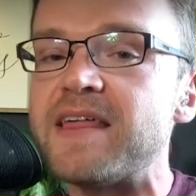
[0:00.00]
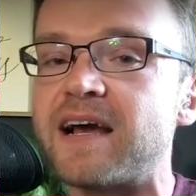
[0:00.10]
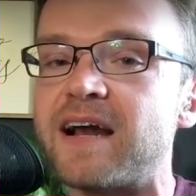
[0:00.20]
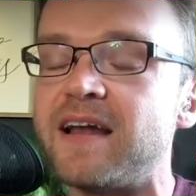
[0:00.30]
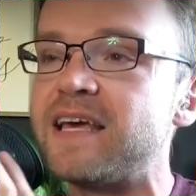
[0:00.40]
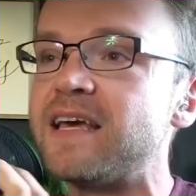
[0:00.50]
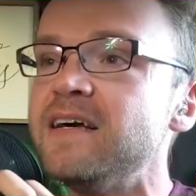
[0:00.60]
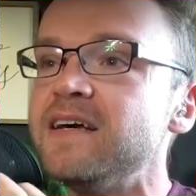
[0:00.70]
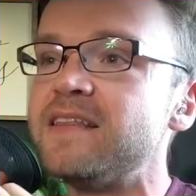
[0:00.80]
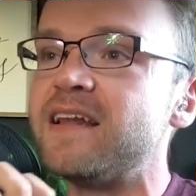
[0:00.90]
that kind of like
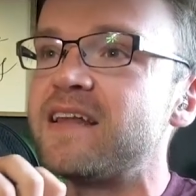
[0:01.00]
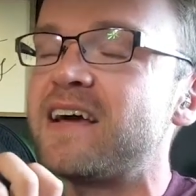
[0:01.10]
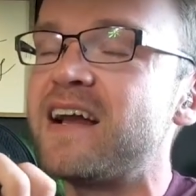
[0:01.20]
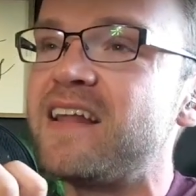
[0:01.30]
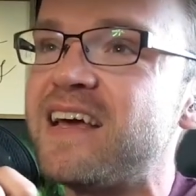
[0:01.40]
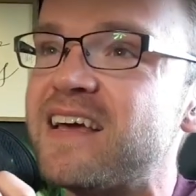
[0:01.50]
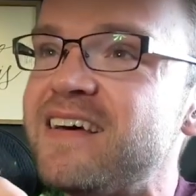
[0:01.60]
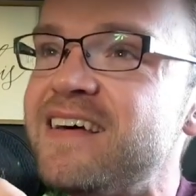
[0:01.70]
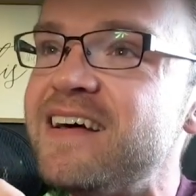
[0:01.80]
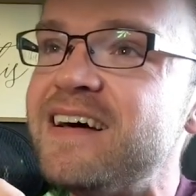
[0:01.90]
that kind of like
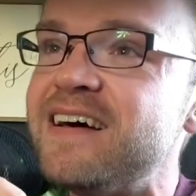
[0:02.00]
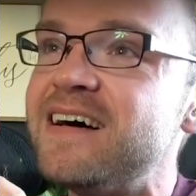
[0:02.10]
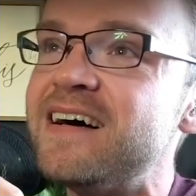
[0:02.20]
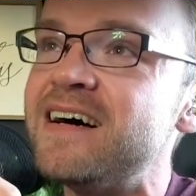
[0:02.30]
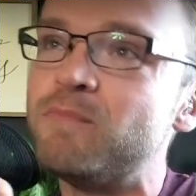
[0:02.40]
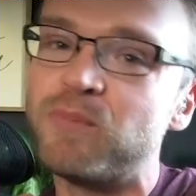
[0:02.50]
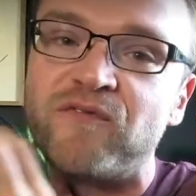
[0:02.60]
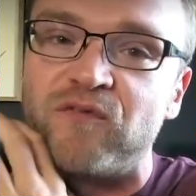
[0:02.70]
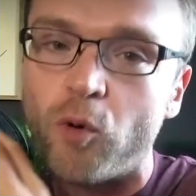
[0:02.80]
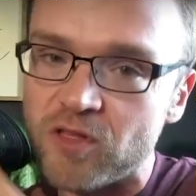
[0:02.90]
uh,
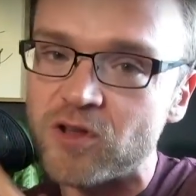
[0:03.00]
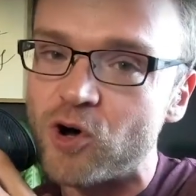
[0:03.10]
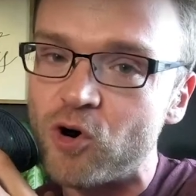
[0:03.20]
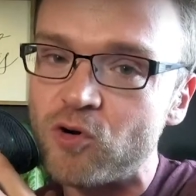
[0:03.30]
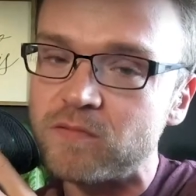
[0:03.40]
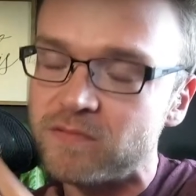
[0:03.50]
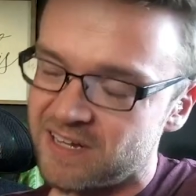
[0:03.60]
before the note,